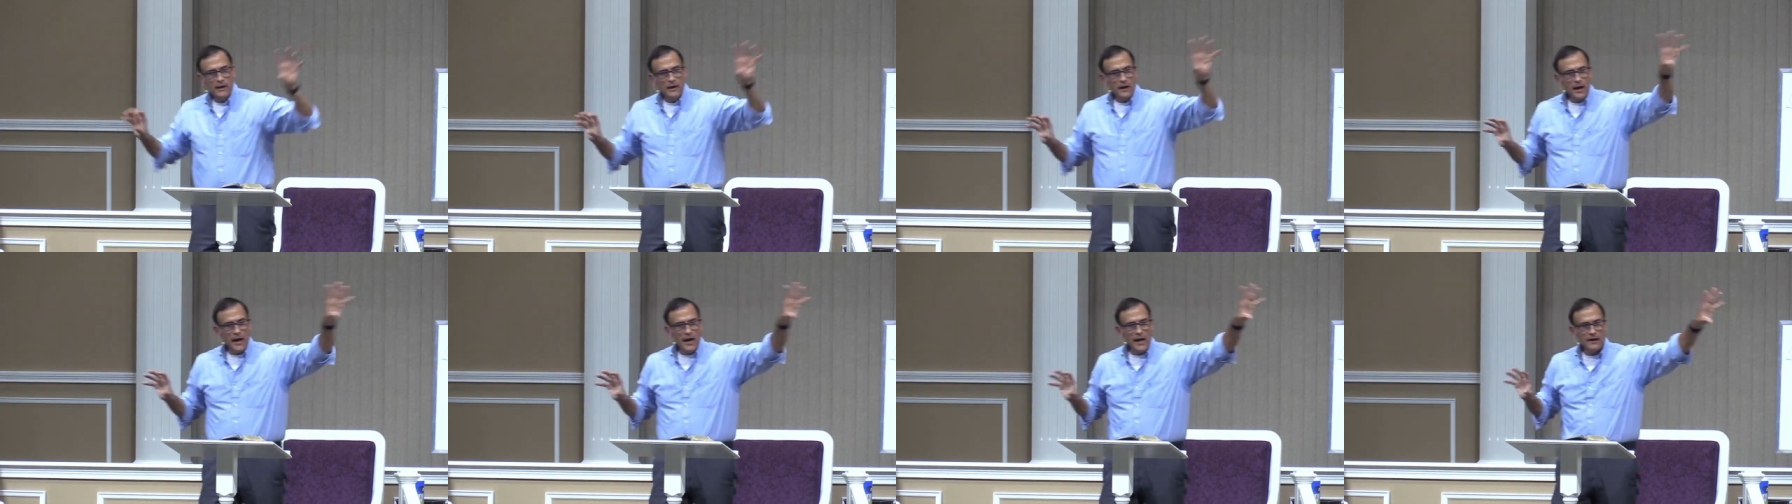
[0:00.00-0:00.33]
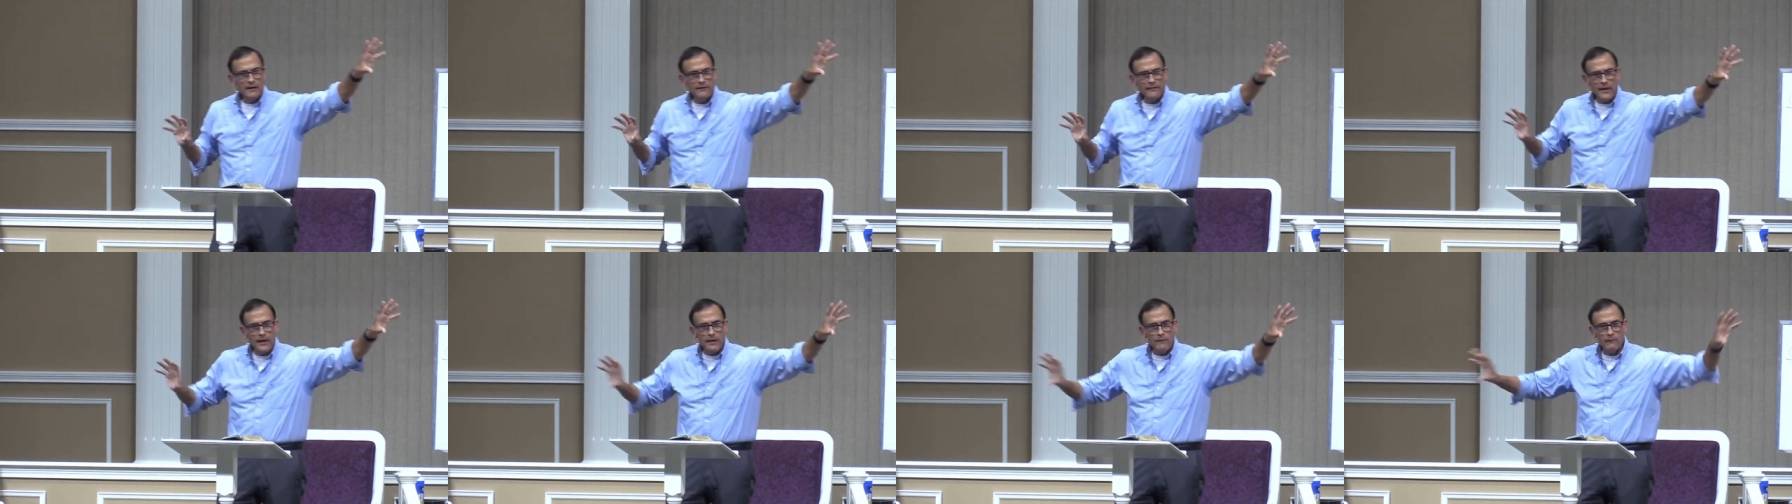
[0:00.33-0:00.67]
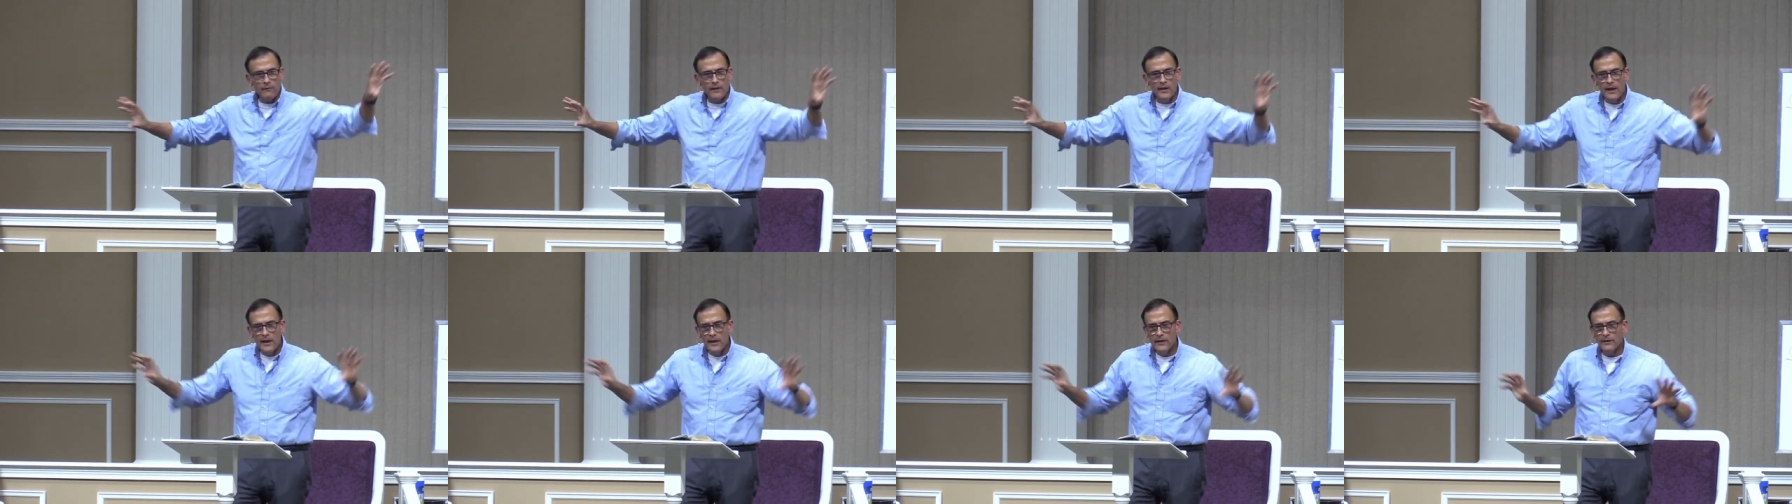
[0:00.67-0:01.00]
How do they,
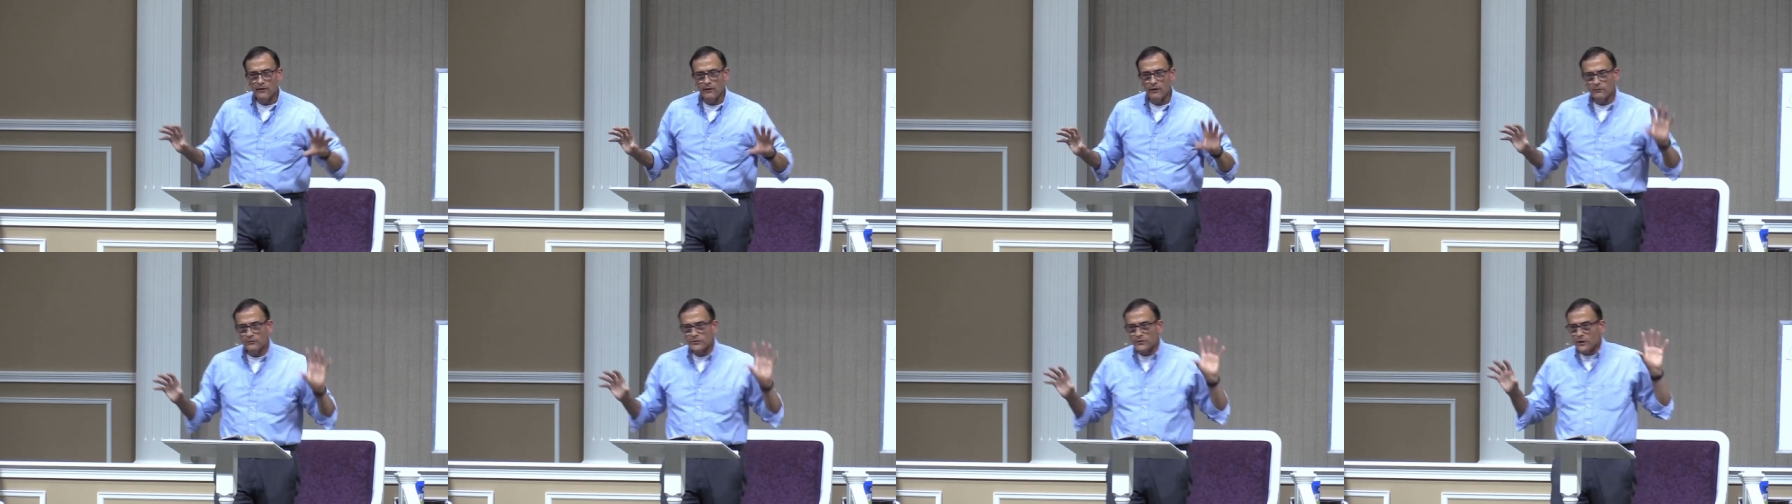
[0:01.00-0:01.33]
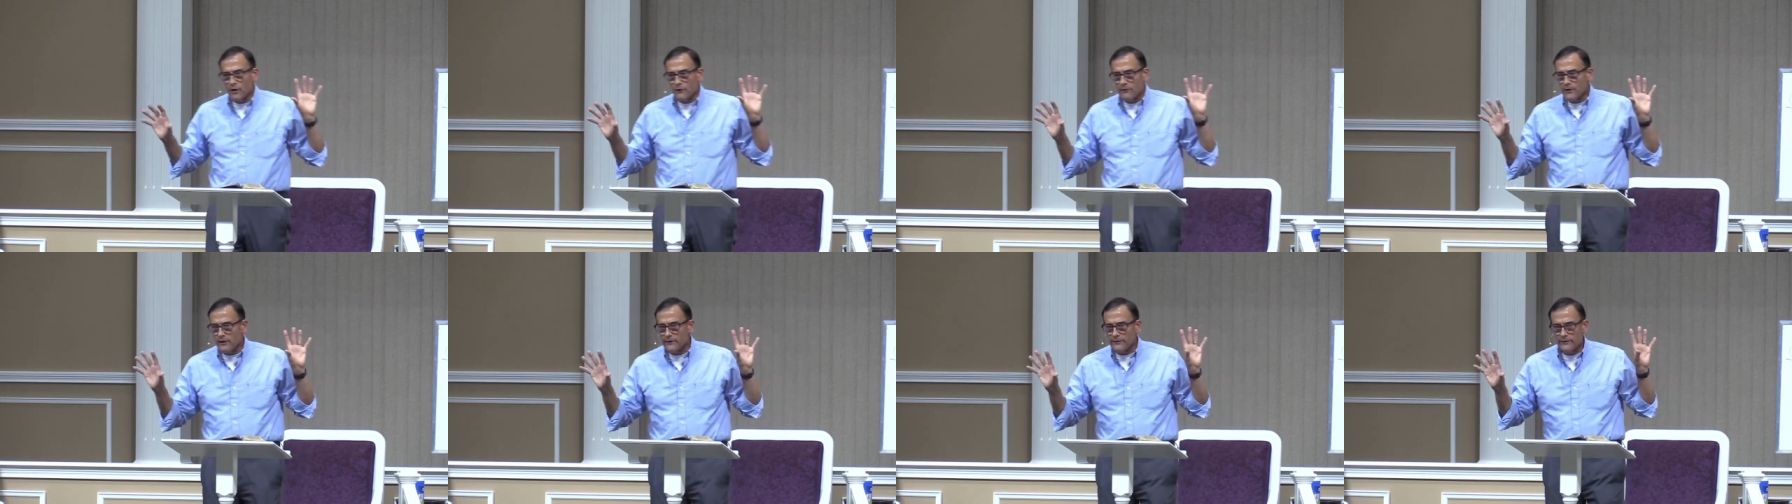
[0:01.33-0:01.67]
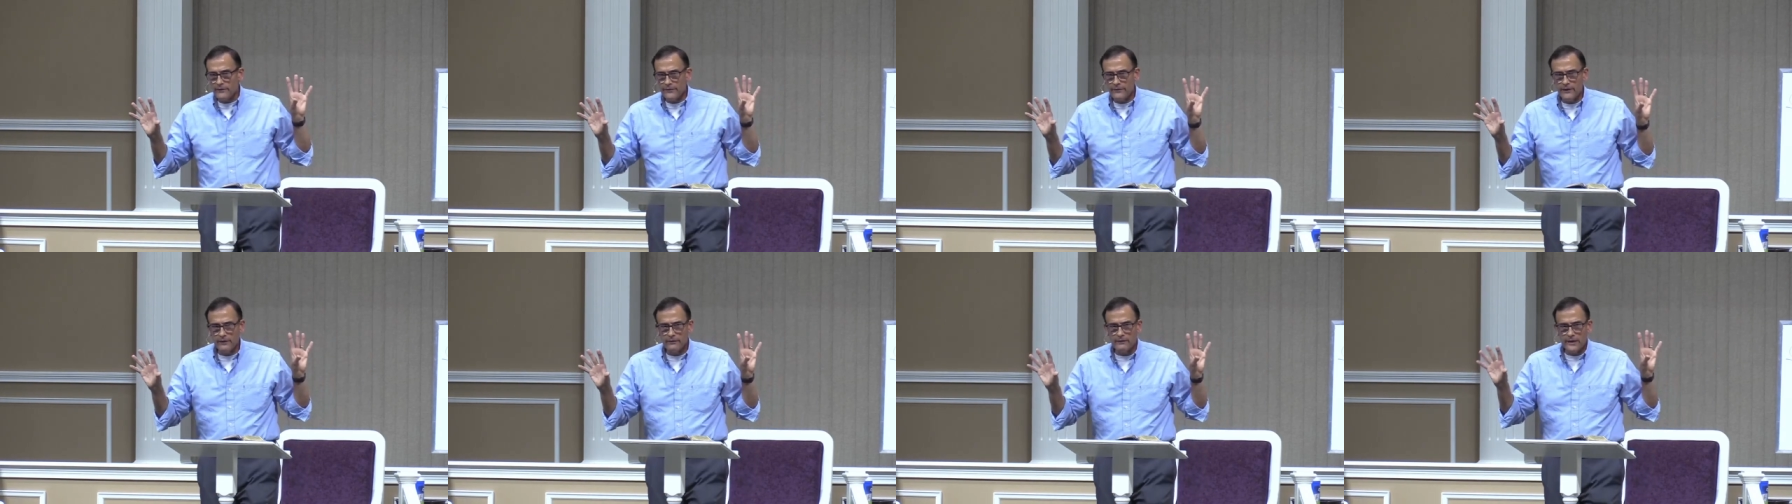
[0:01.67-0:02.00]
you know, so there,
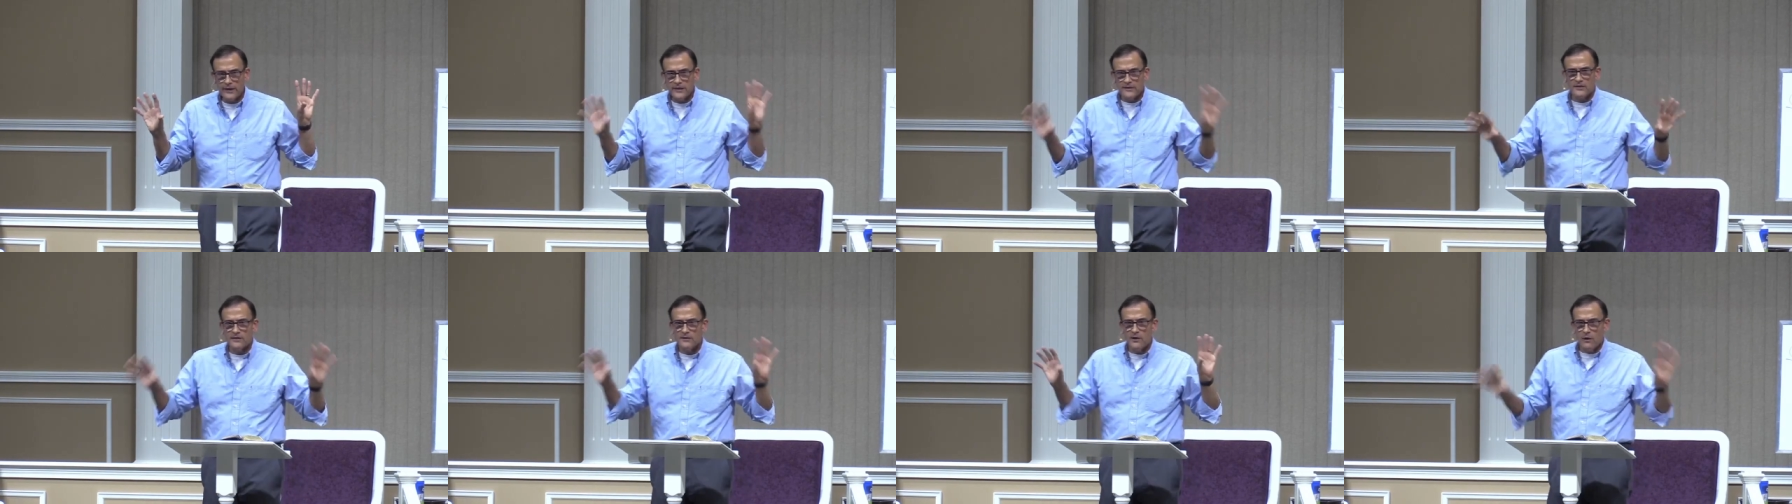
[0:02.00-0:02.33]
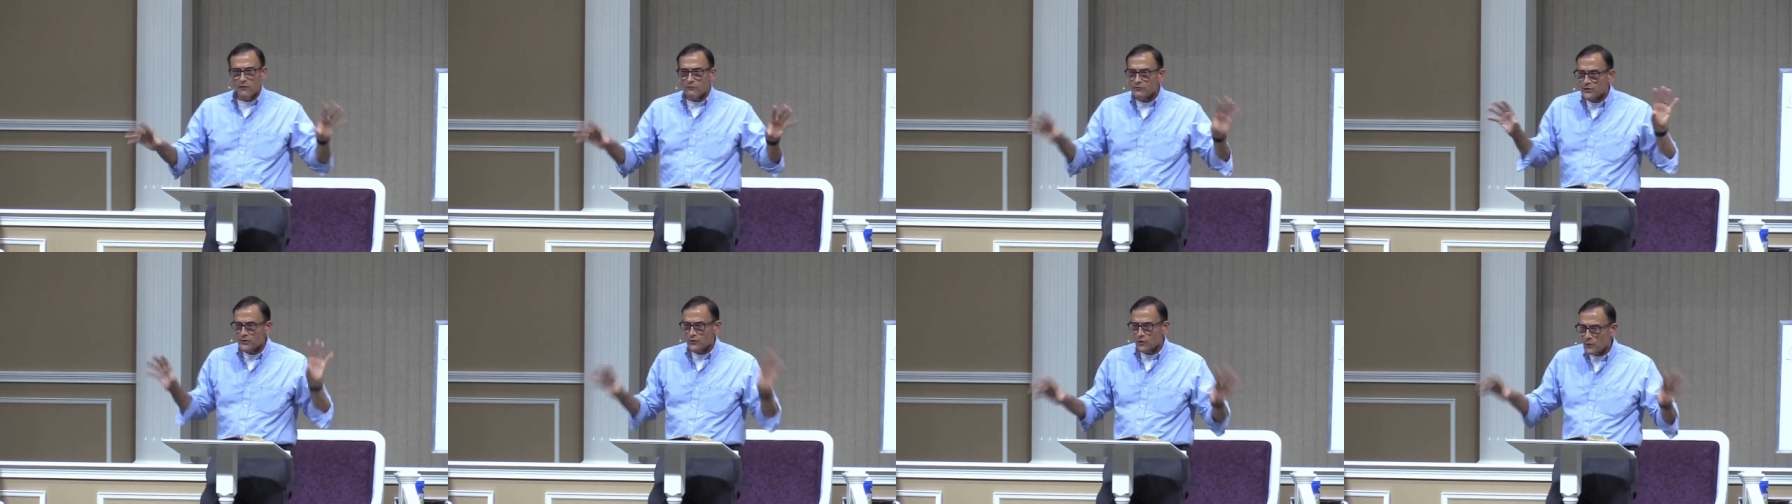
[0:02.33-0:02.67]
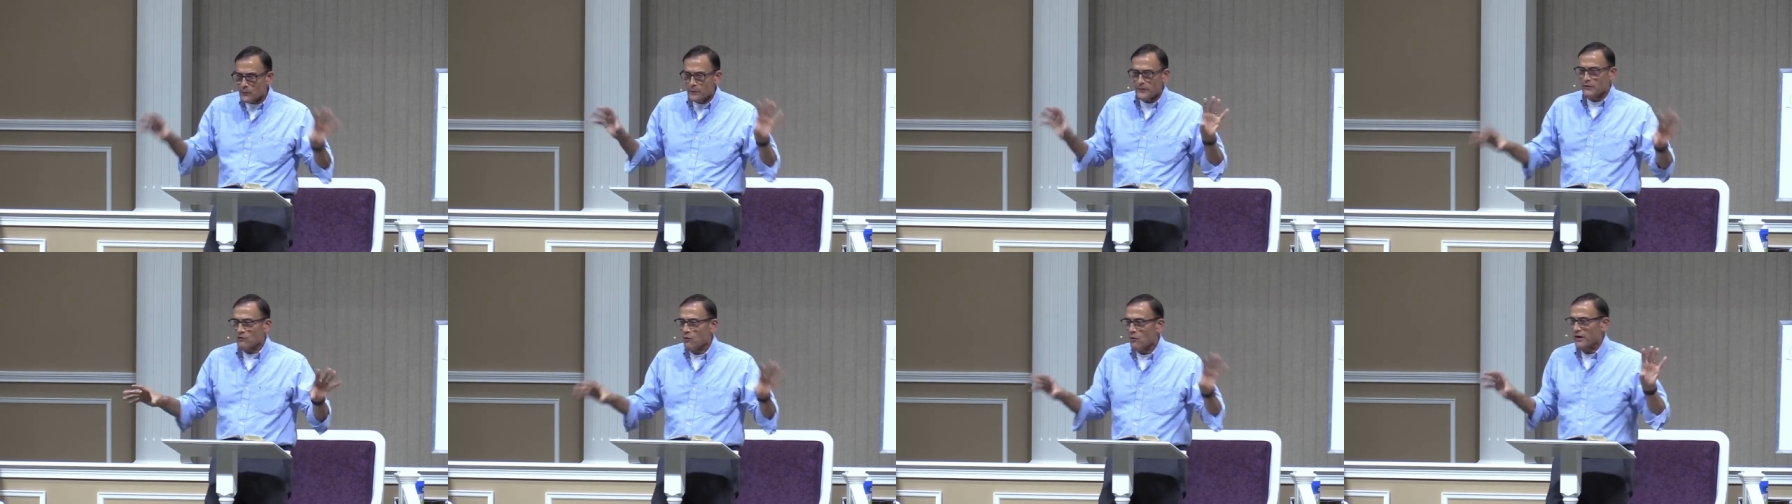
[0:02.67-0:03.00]
there is no
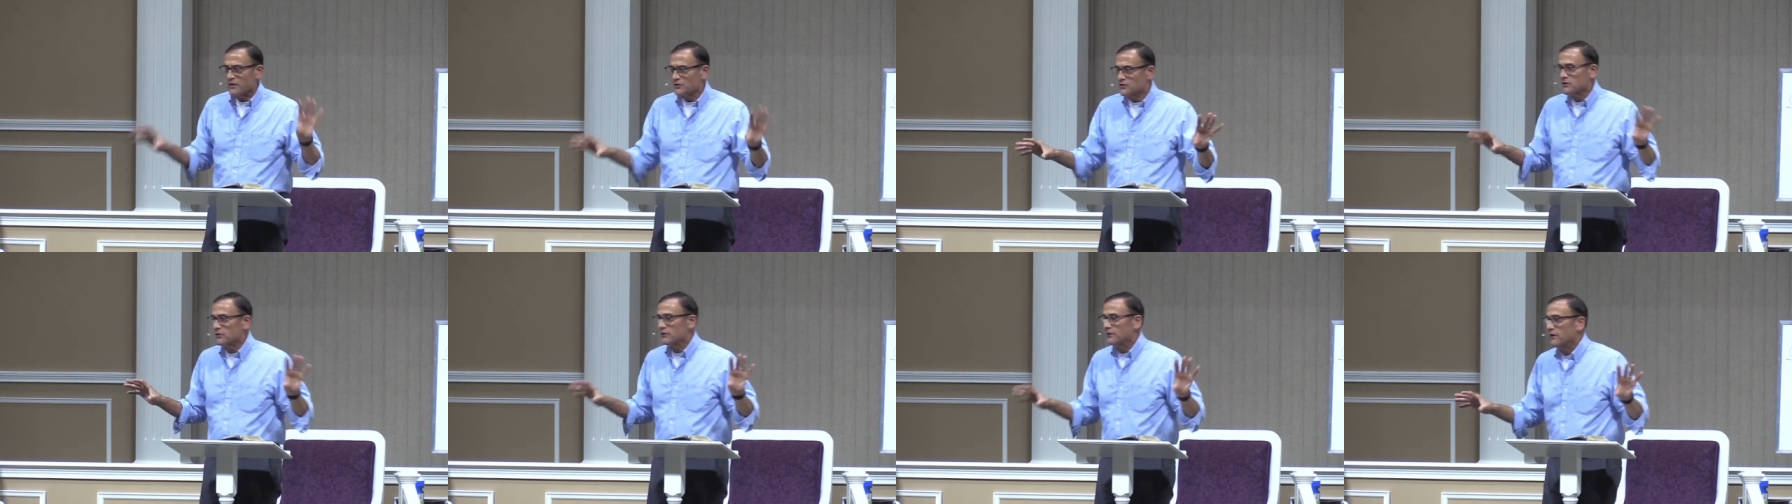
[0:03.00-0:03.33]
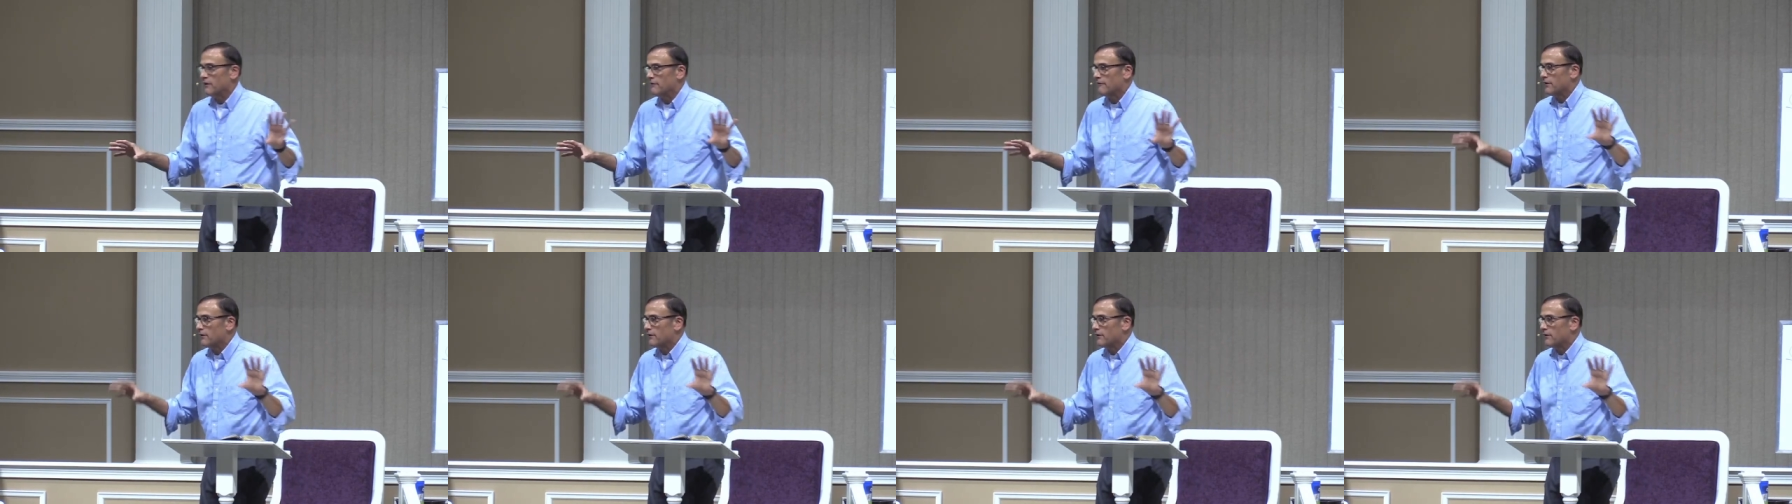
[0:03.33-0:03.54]
stupid question here.